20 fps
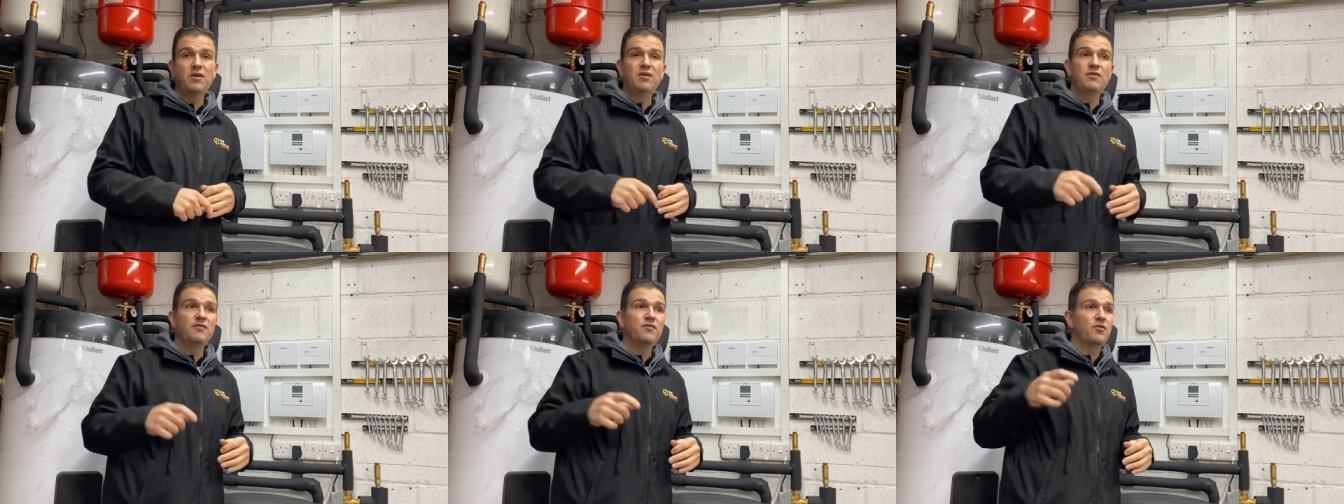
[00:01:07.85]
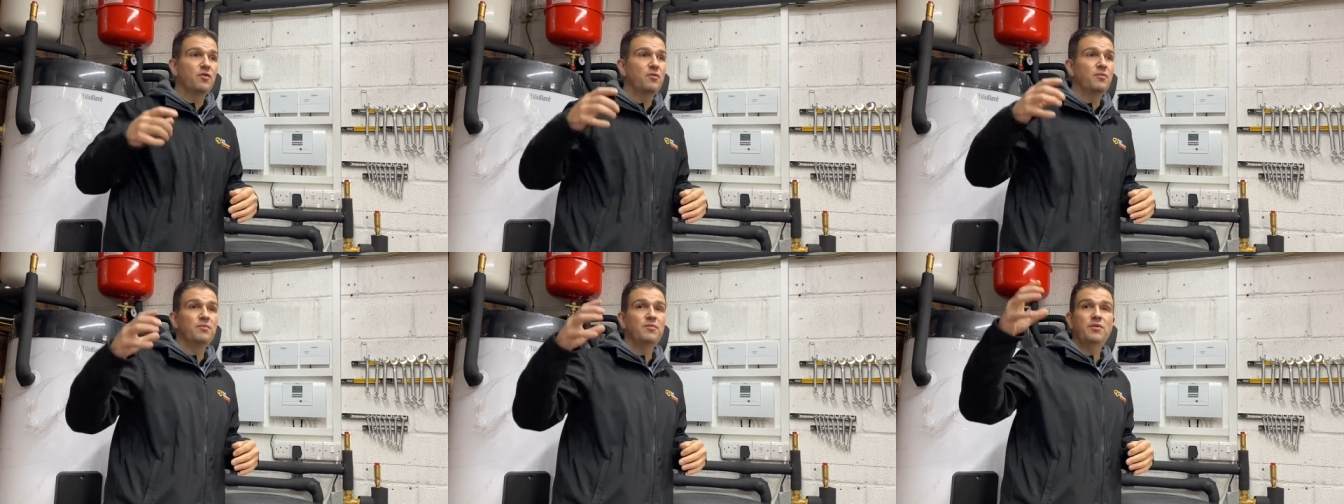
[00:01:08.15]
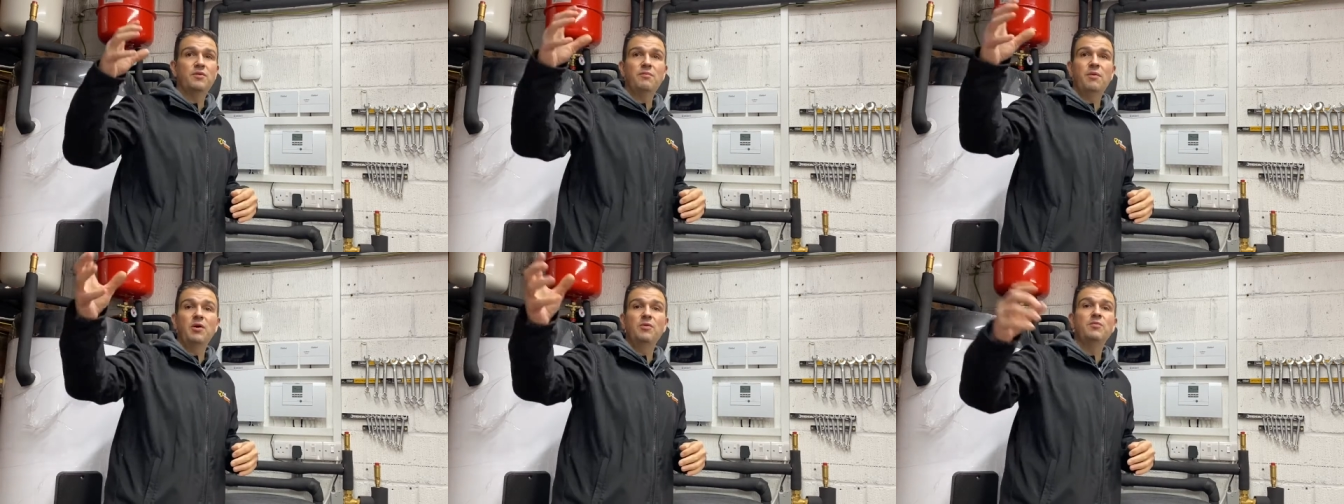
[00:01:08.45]
from
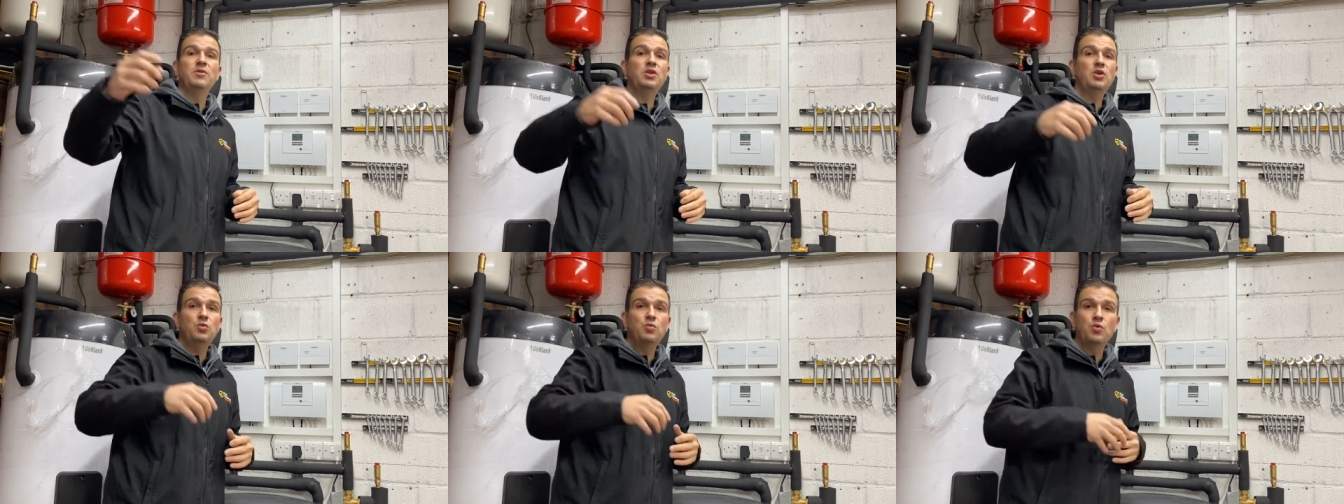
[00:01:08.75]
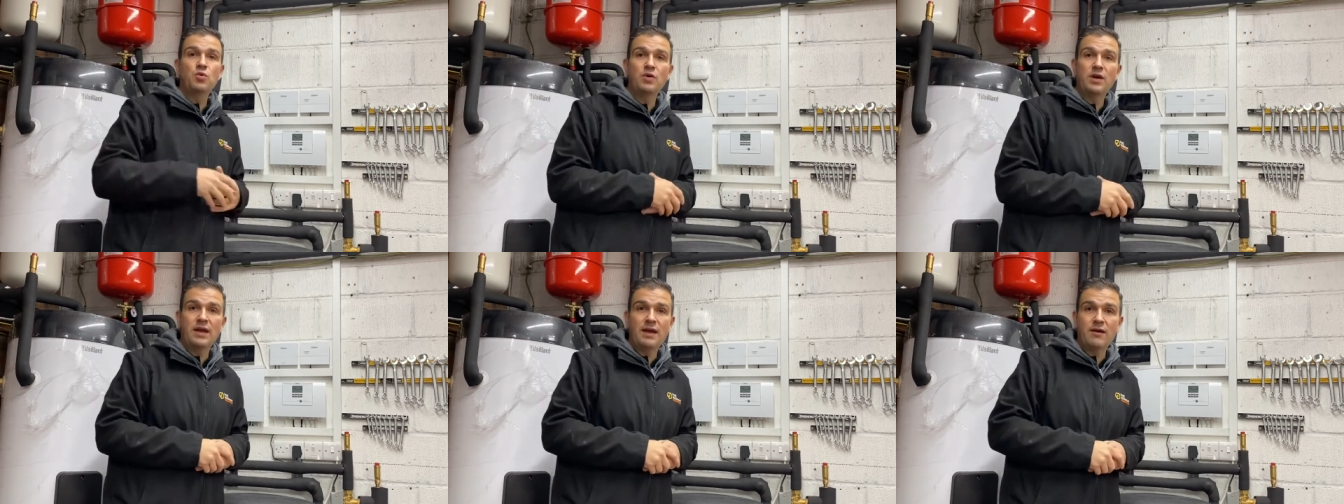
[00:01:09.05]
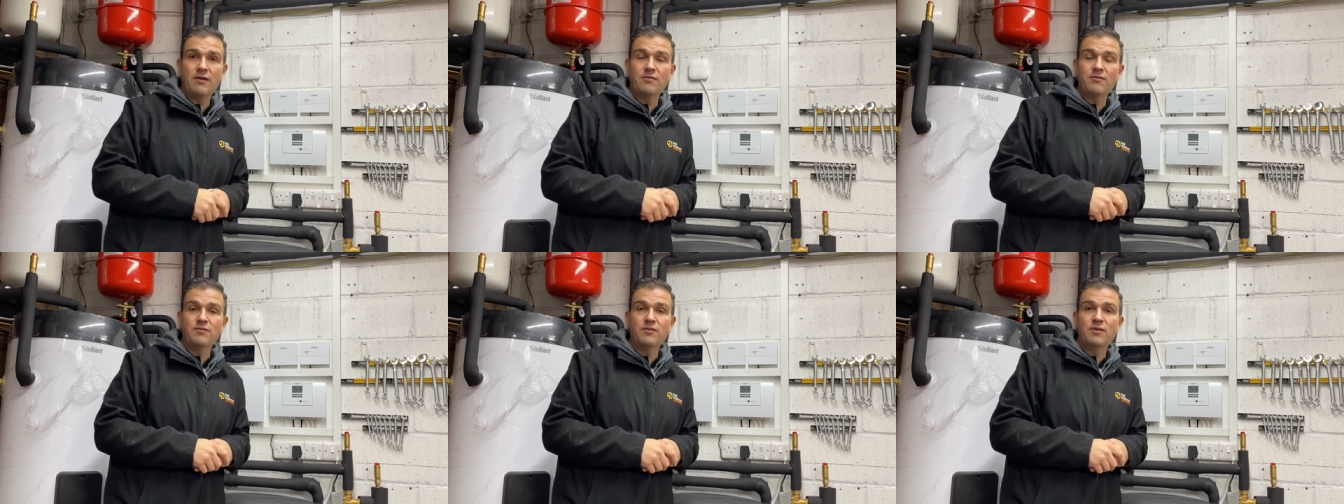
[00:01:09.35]
the moment you walk
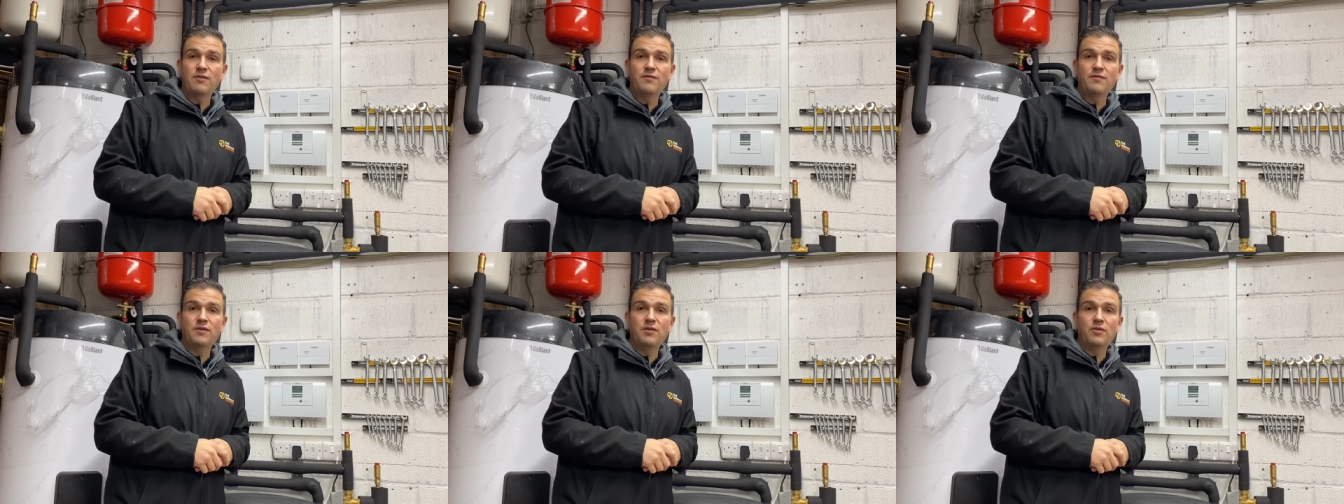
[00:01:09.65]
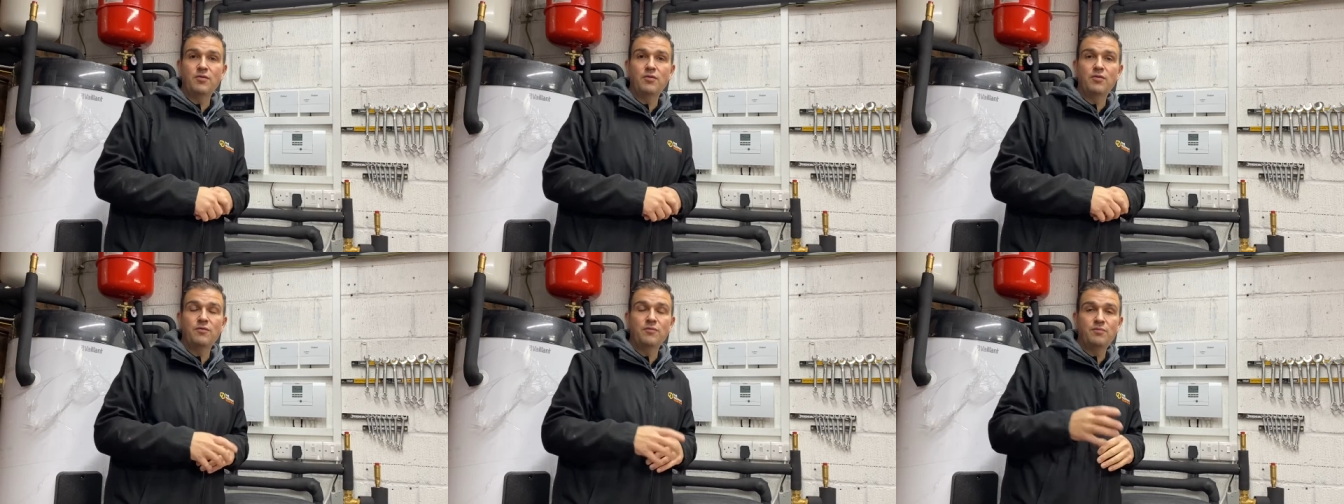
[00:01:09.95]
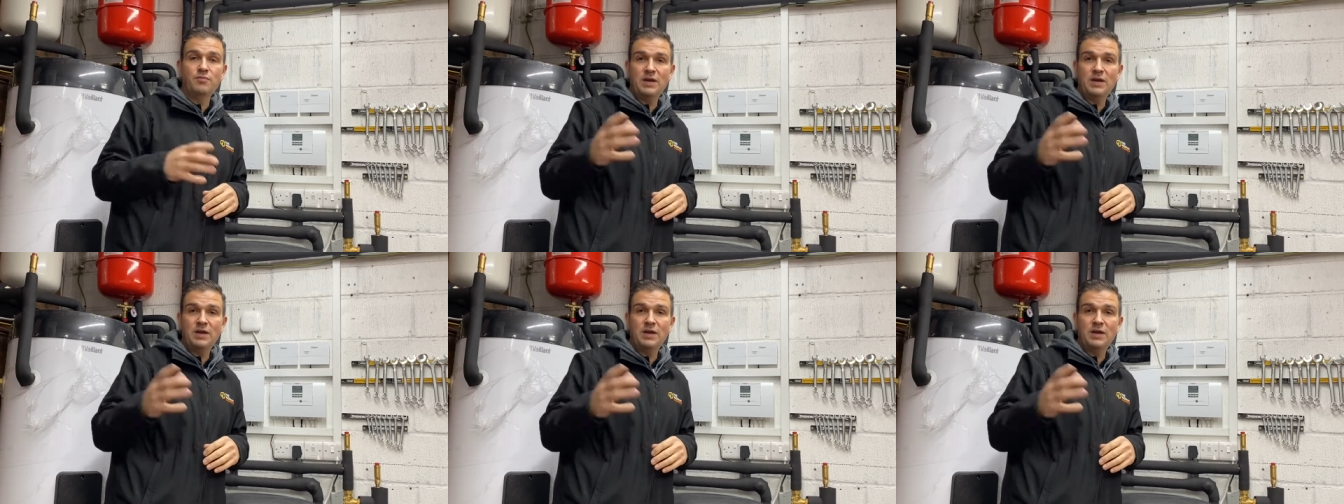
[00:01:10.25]
out of your,